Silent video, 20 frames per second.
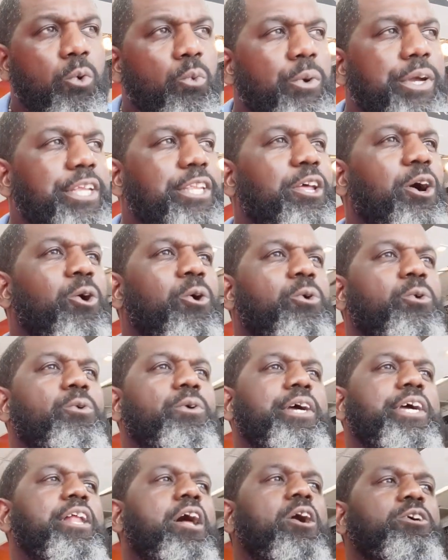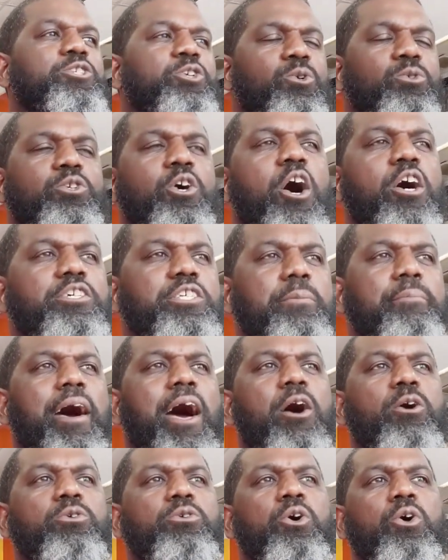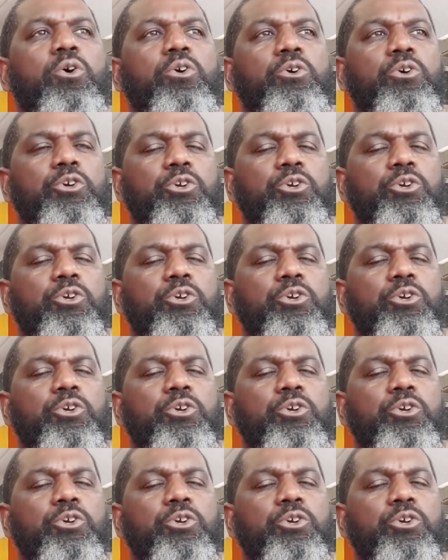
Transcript: We know it also talks about